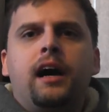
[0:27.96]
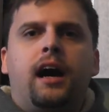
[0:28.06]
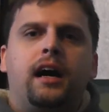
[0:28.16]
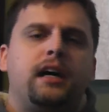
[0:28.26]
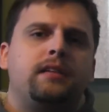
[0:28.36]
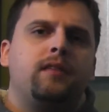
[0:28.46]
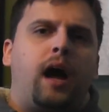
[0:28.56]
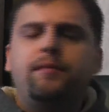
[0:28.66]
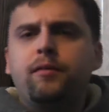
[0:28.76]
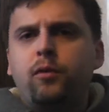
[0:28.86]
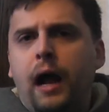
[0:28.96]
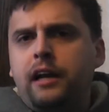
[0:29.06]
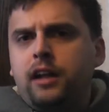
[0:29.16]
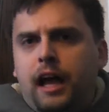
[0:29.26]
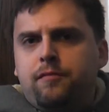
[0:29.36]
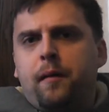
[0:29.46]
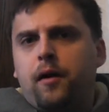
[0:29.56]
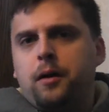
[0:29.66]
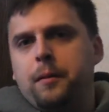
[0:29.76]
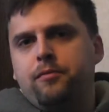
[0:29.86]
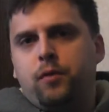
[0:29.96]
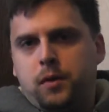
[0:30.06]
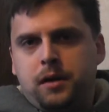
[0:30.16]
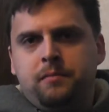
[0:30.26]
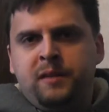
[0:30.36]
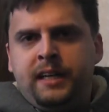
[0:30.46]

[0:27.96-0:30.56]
I've never read Clive Barker before.